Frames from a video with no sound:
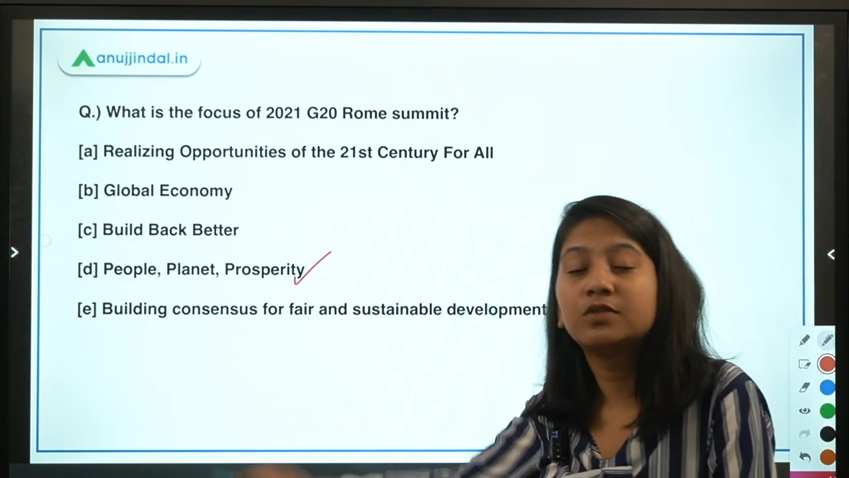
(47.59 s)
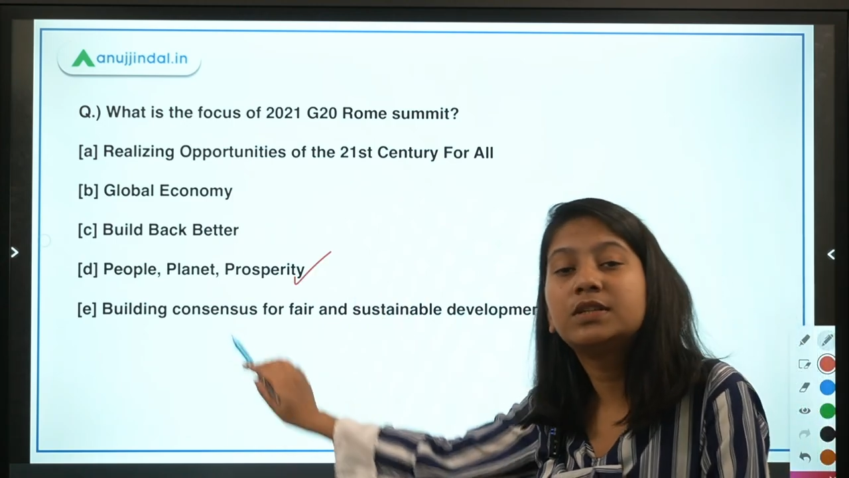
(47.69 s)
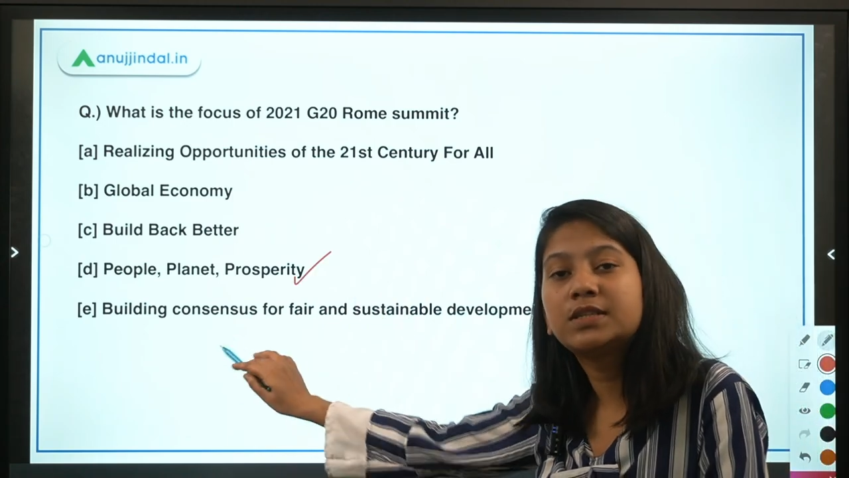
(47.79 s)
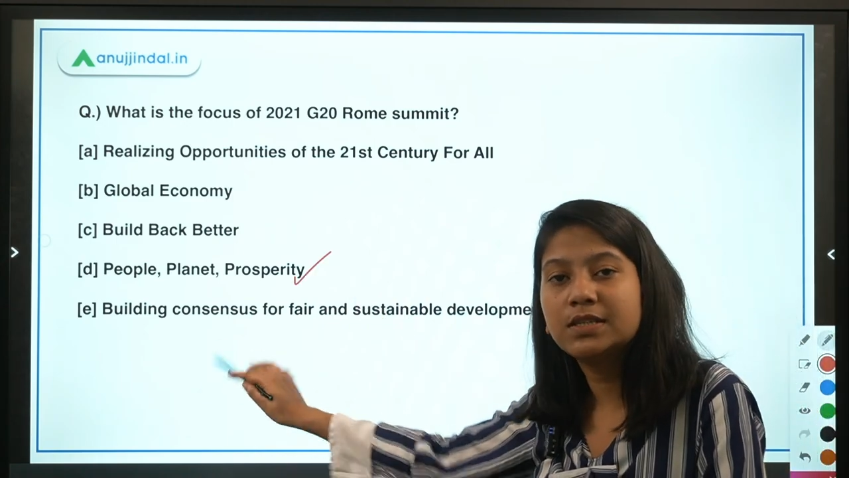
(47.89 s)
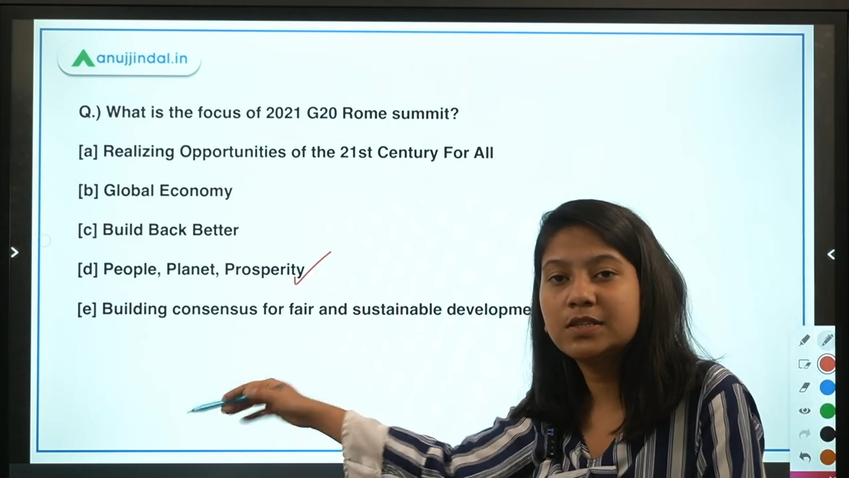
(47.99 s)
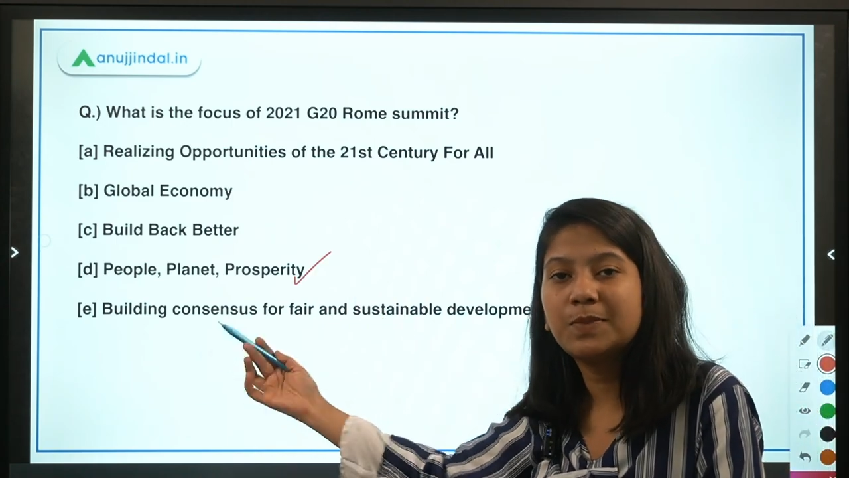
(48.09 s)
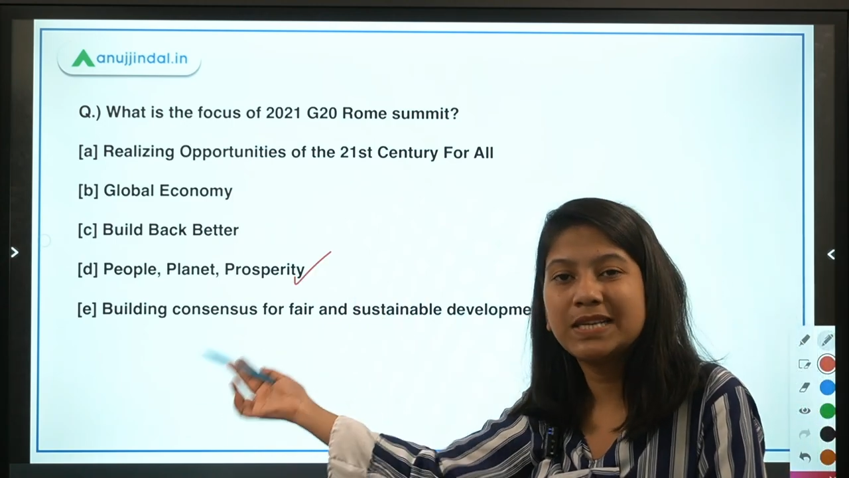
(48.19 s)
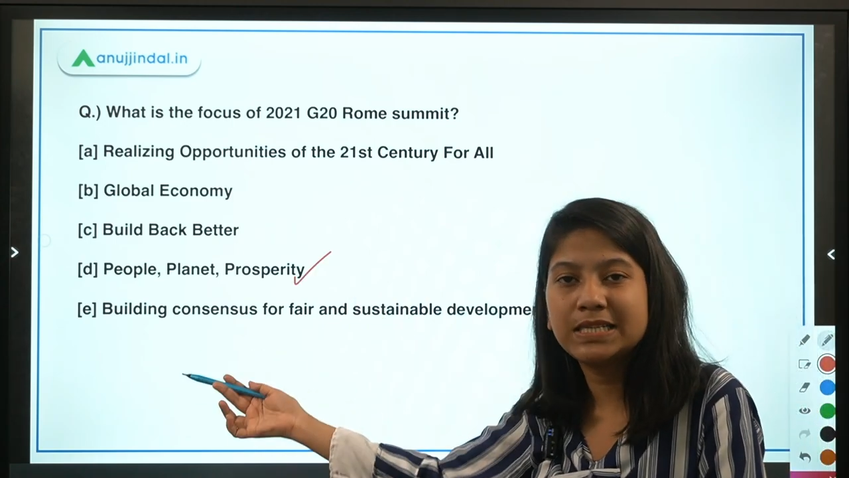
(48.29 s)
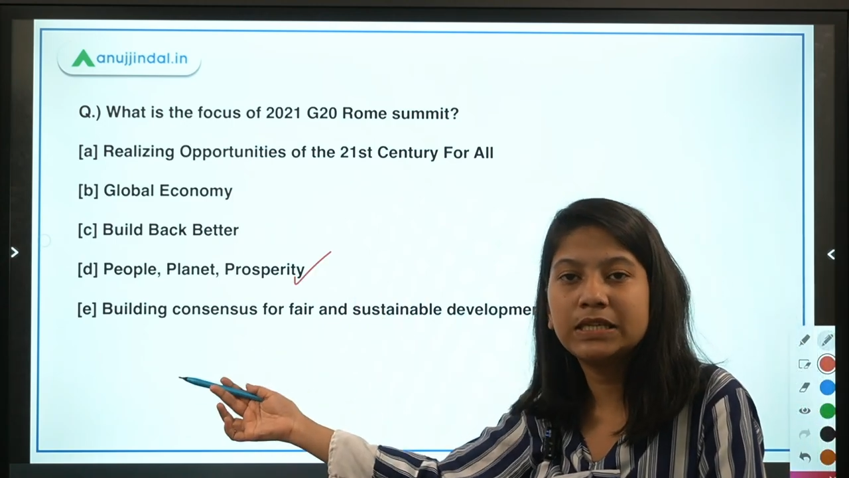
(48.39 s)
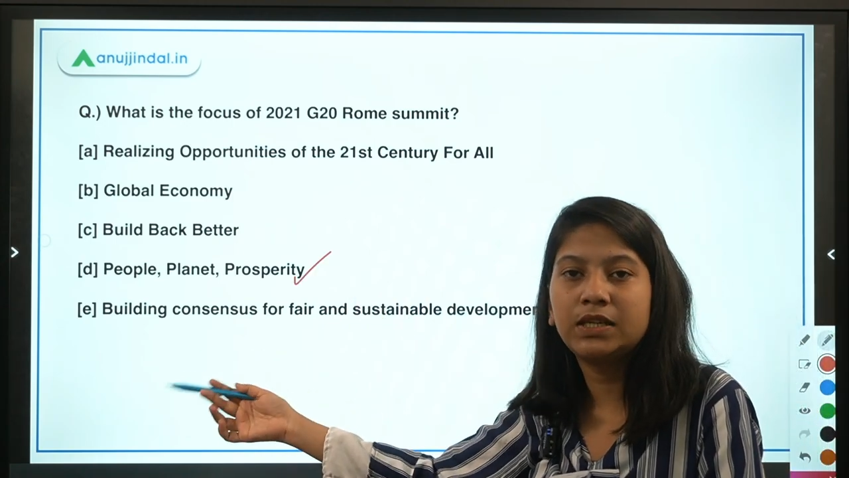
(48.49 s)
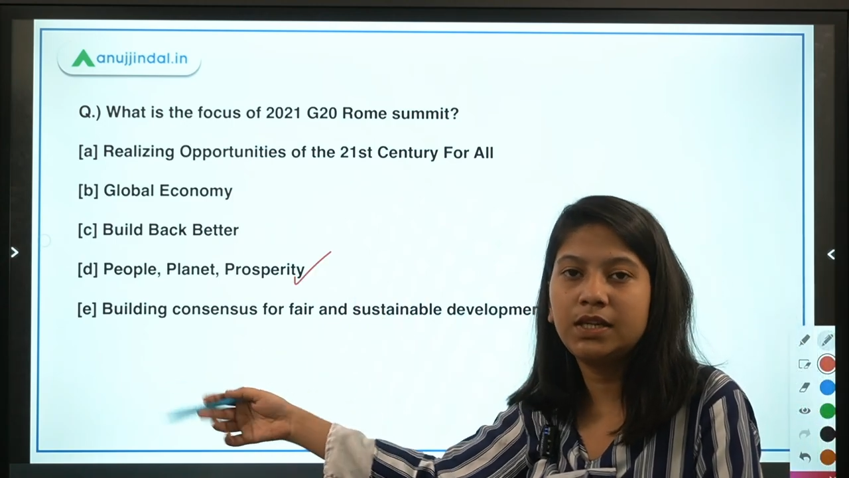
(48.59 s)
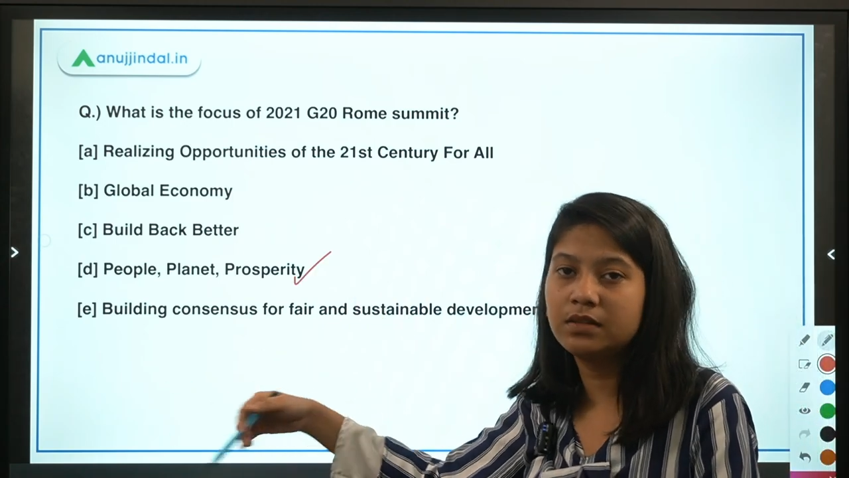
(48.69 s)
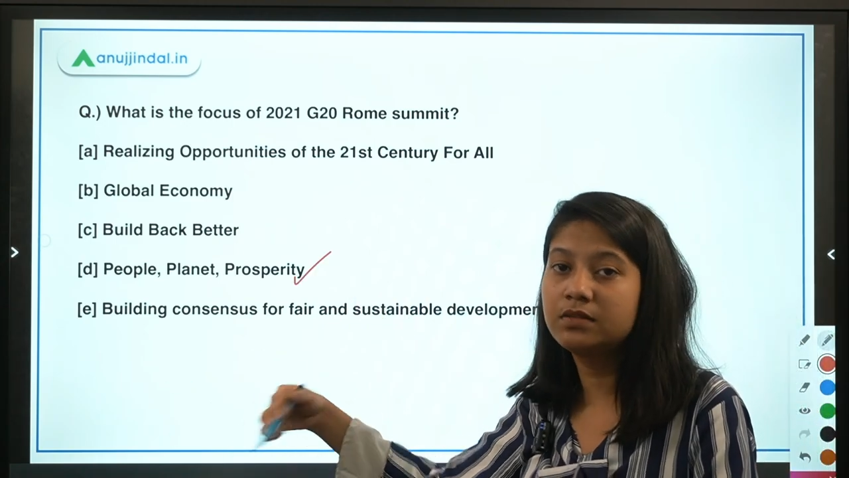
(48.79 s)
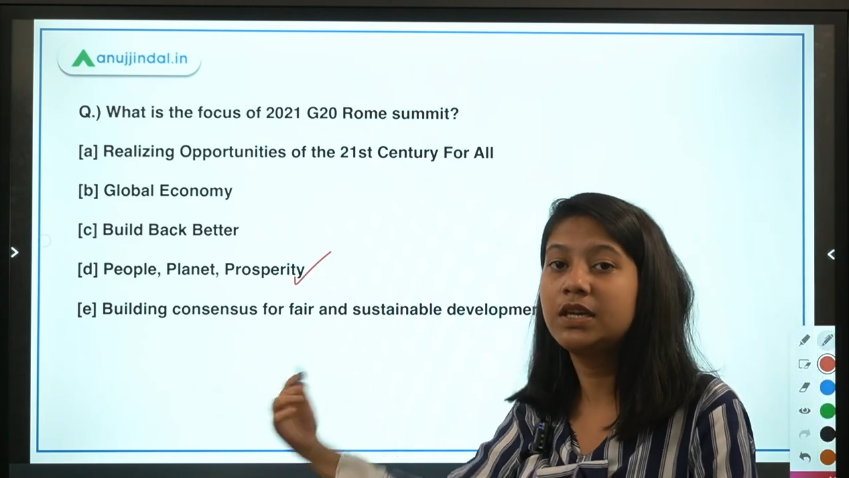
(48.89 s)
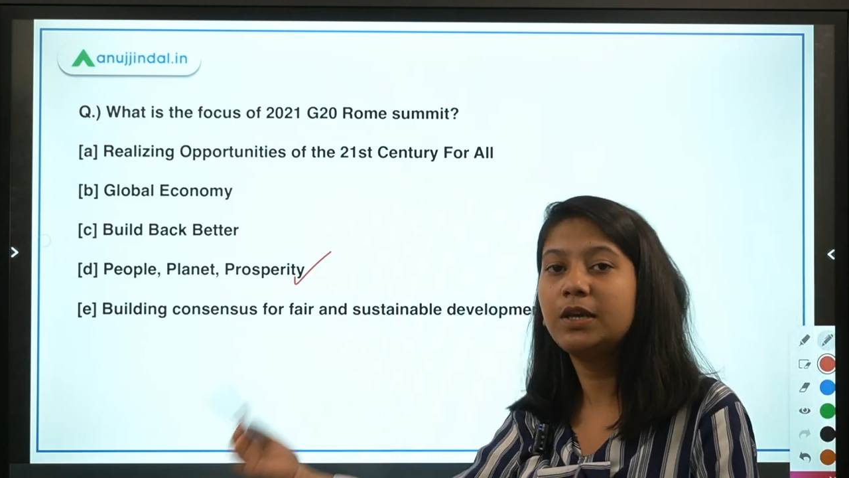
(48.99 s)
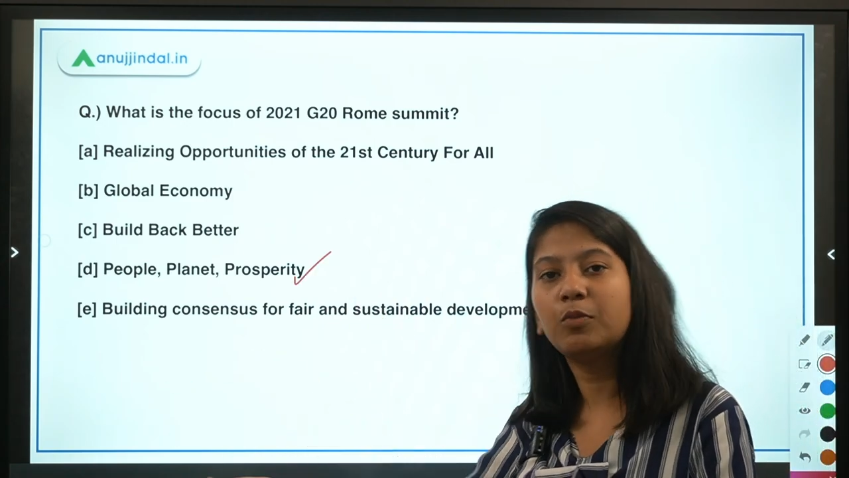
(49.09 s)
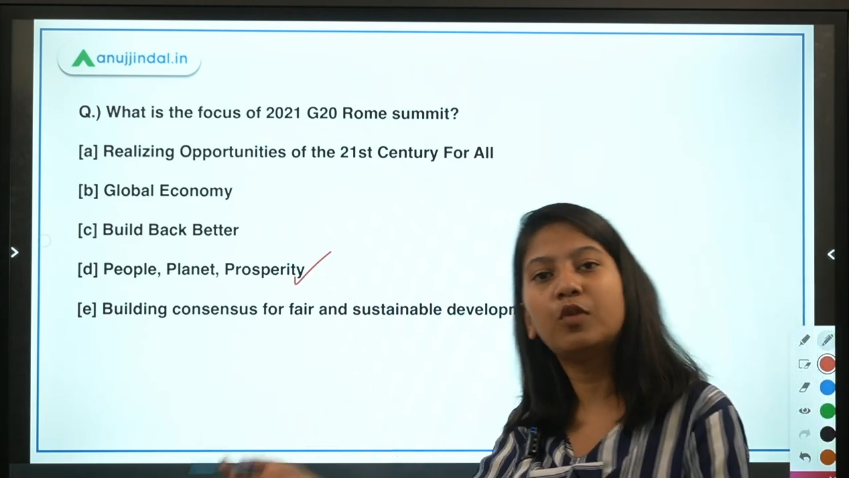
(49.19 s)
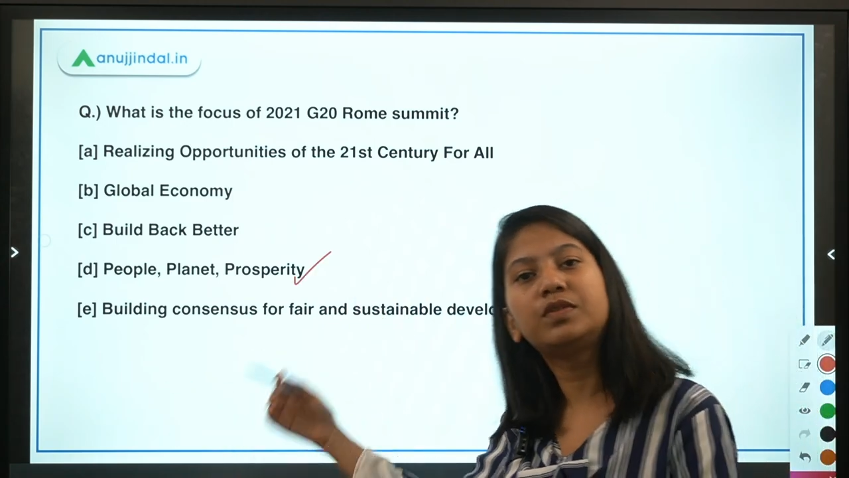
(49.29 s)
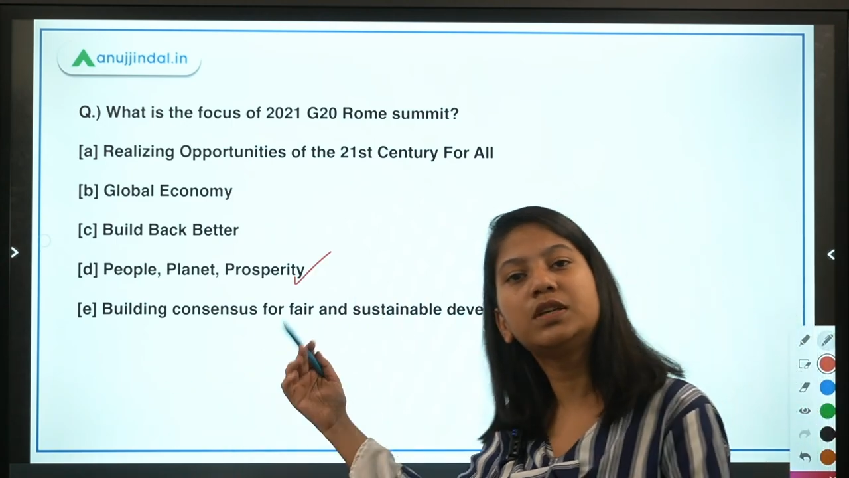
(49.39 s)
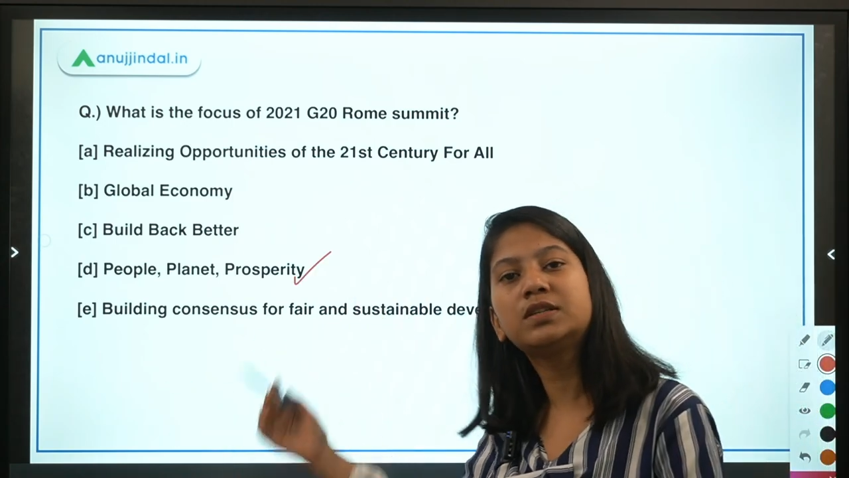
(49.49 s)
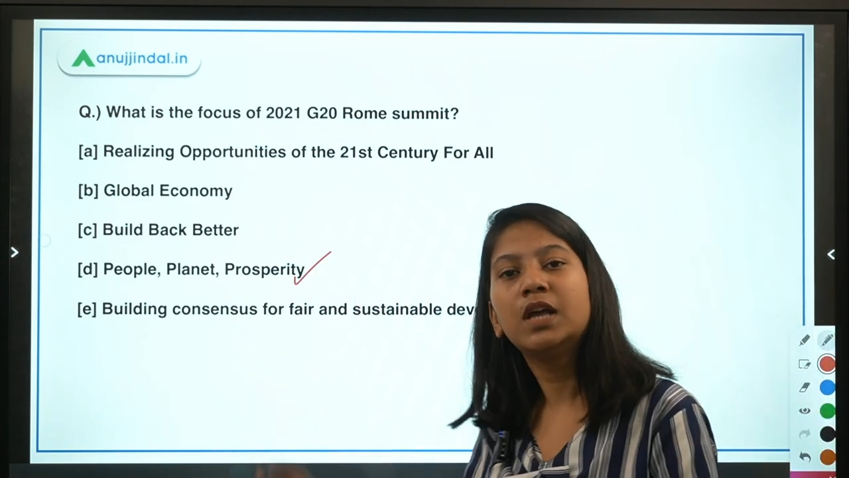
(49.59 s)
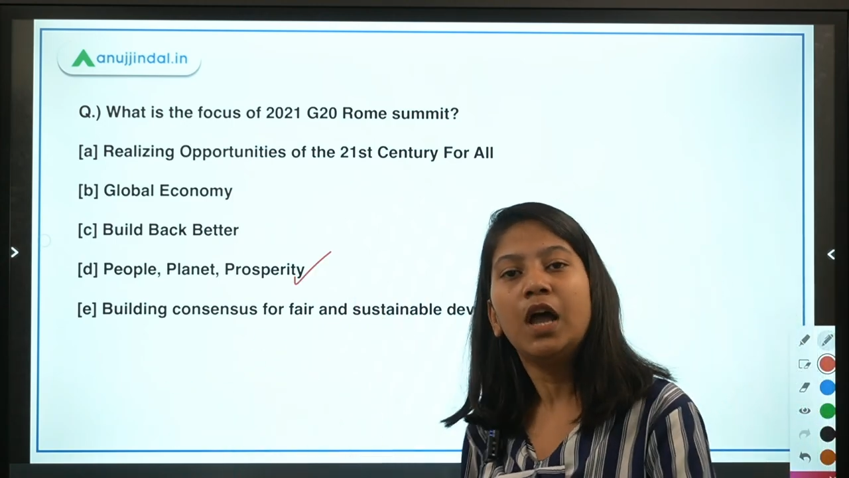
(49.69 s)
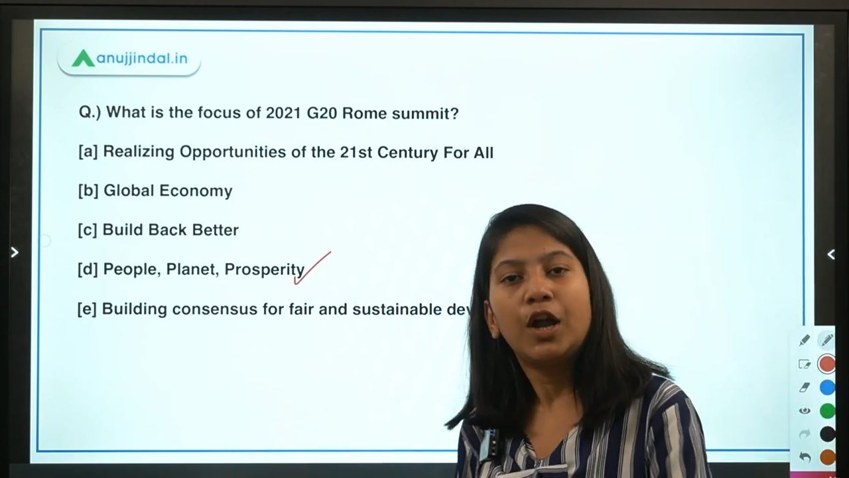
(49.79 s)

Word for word: So this is basically the theme of this